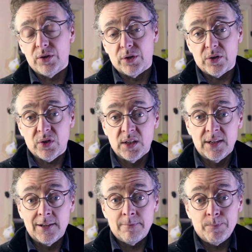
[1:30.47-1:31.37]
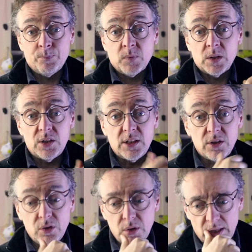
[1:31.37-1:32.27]
on earth do you
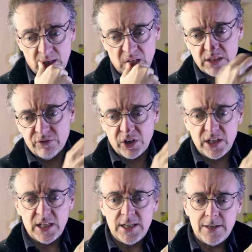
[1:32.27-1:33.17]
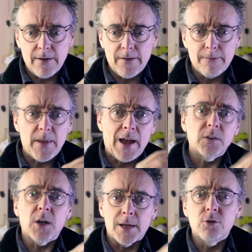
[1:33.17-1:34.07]
do that? It's very
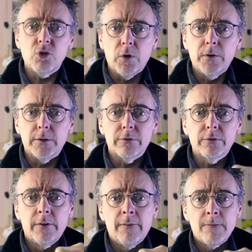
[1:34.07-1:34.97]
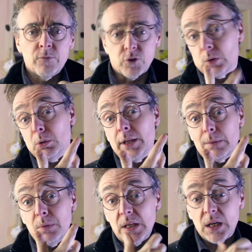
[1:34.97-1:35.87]
anti-intuitive for someone
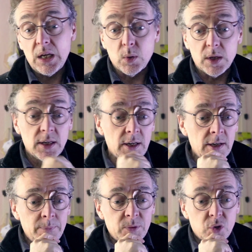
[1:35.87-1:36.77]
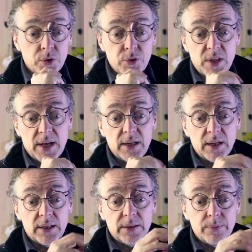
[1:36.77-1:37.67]
like me, anyway. So there's
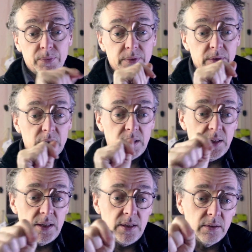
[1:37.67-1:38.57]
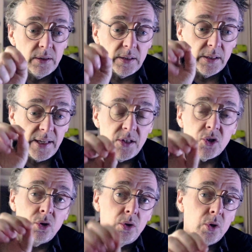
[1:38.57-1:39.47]
that. The
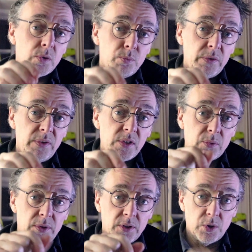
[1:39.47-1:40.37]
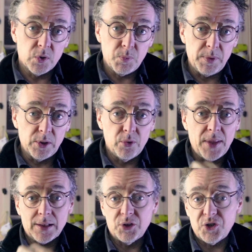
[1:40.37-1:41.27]
links to those movies are in the notes below.
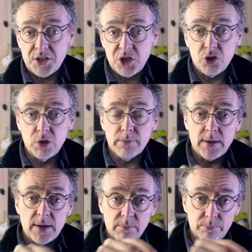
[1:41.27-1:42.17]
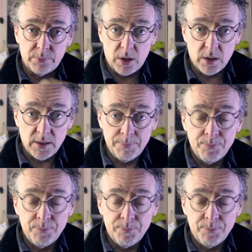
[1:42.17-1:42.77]
That'll take you to my blog,